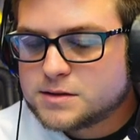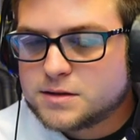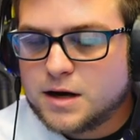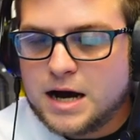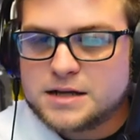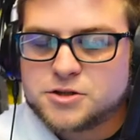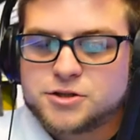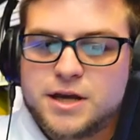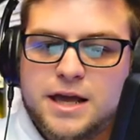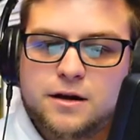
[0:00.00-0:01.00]
Scott
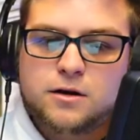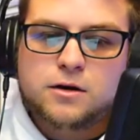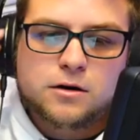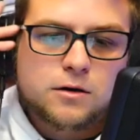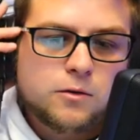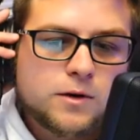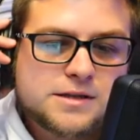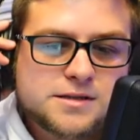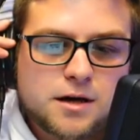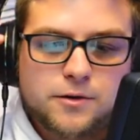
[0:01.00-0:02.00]
Shadle,
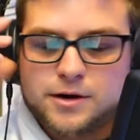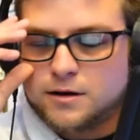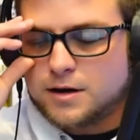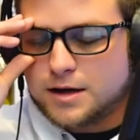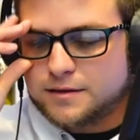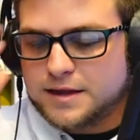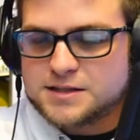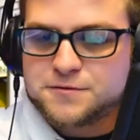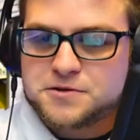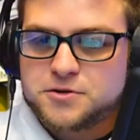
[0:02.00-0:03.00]
what's going on?
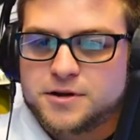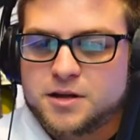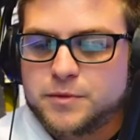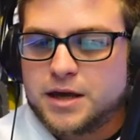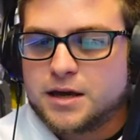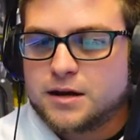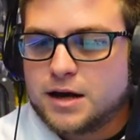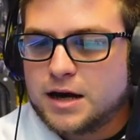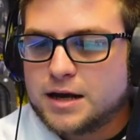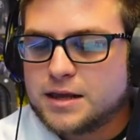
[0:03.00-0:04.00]
Thanks for tuning in, man.
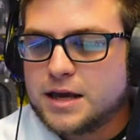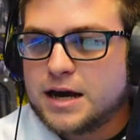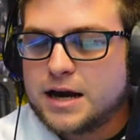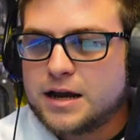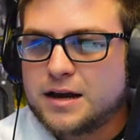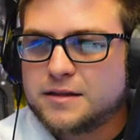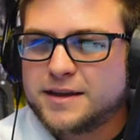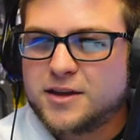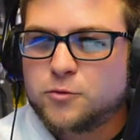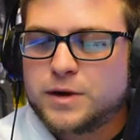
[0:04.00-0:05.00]
Uh, yeah, I, I,
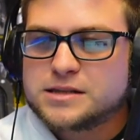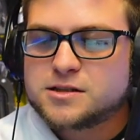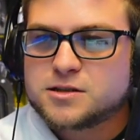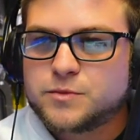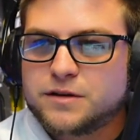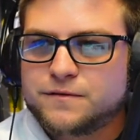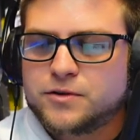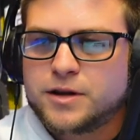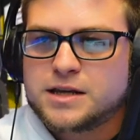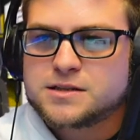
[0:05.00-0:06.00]
think you messaged me a
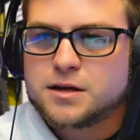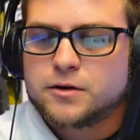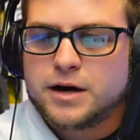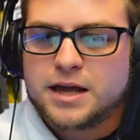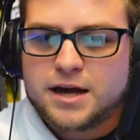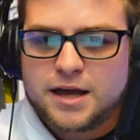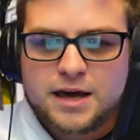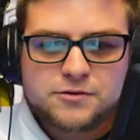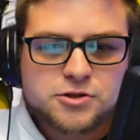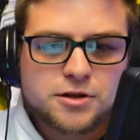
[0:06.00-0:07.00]
few days ago. I, I
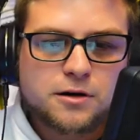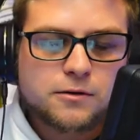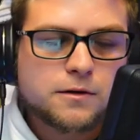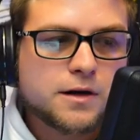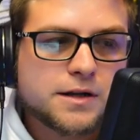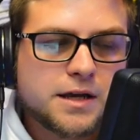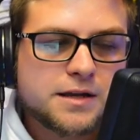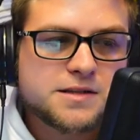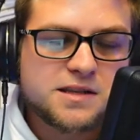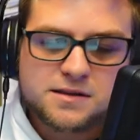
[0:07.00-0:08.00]
have a show on the
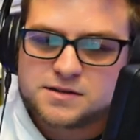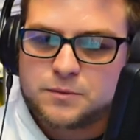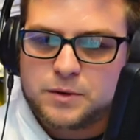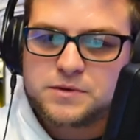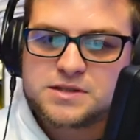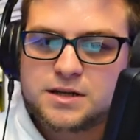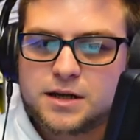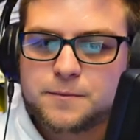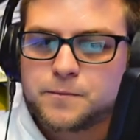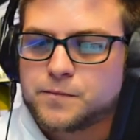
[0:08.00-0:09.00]
18th. It's coming up this Sunday.